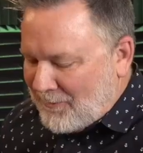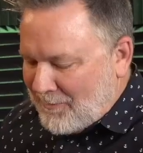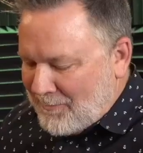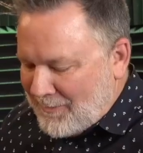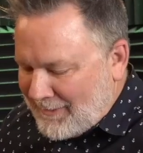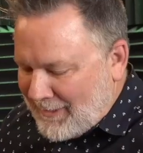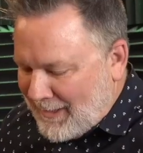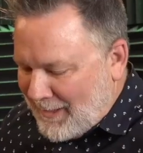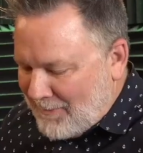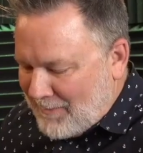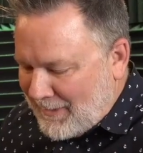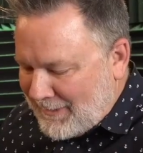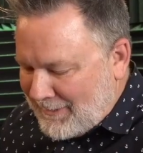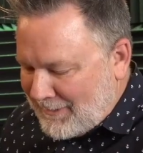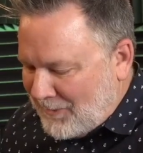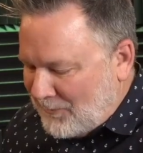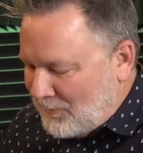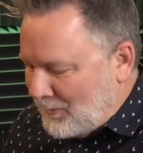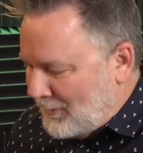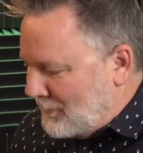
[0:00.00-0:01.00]
the time my
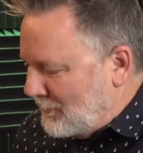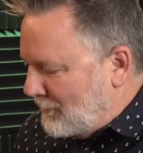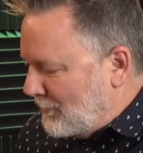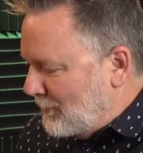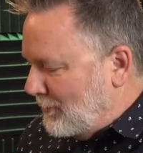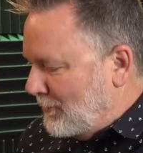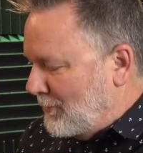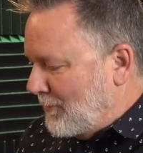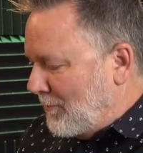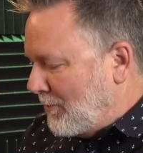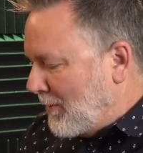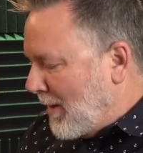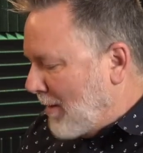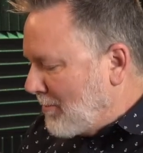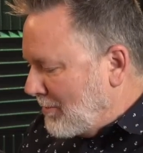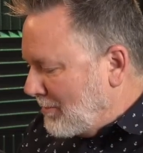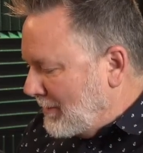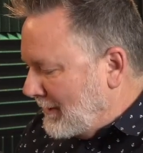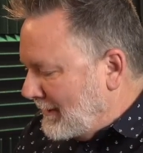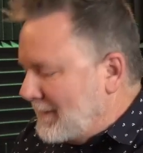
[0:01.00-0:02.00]
son was 2,
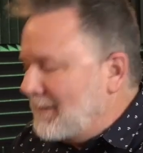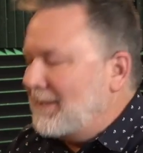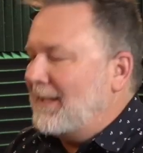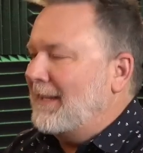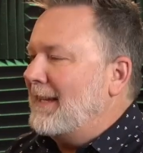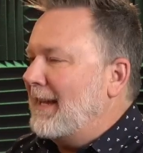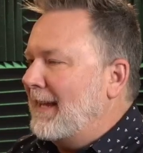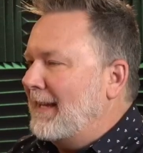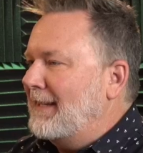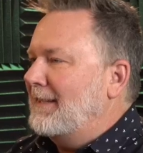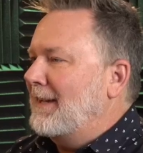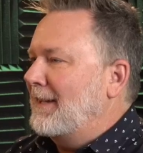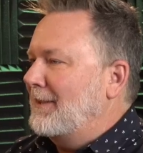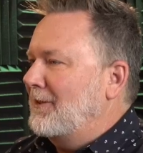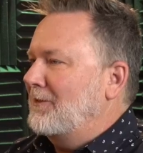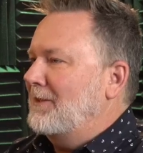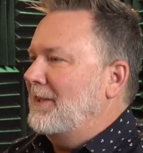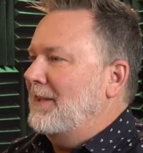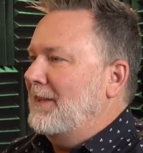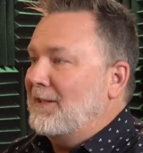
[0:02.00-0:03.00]
probably to 8, 9,
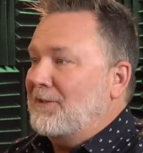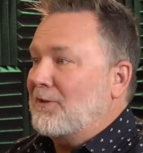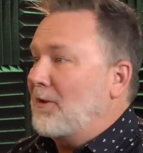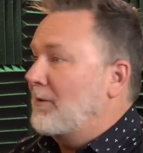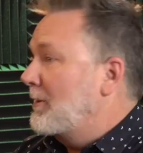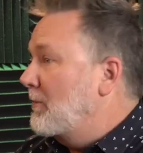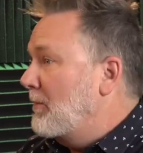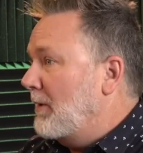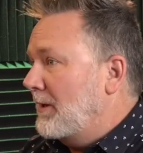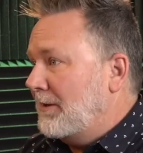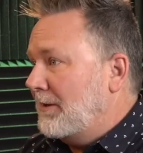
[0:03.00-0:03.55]
or 10. That's all he wanted.